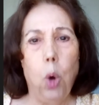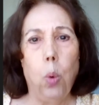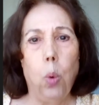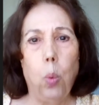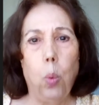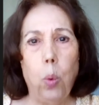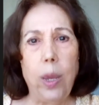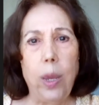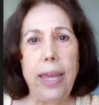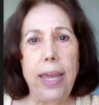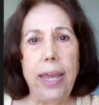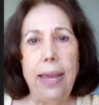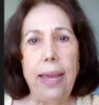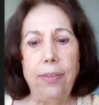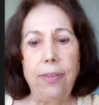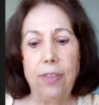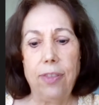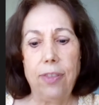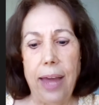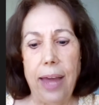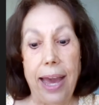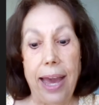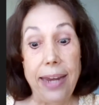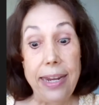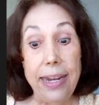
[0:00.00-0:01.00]
We,
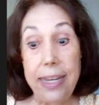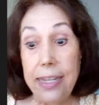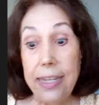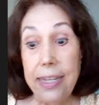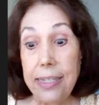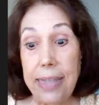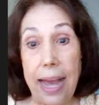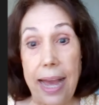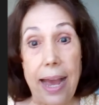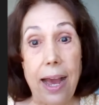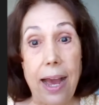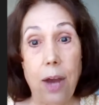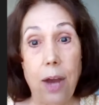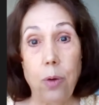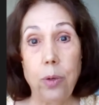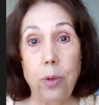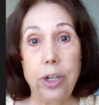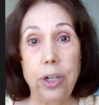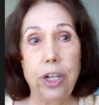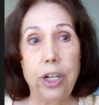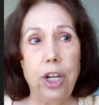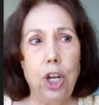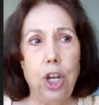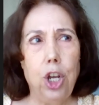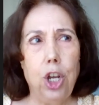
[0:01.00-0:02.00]
that is
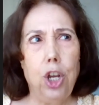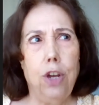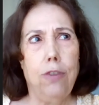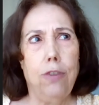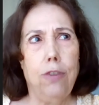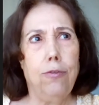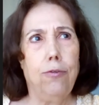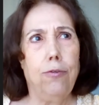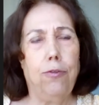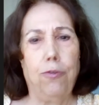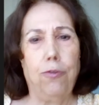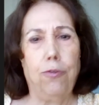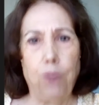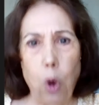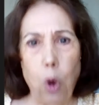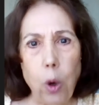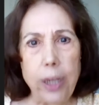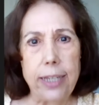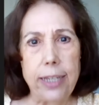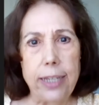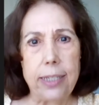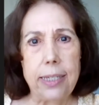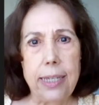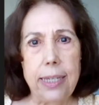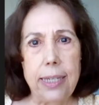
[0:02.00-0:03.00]
our
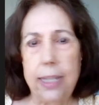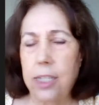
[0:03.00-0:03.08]
voice.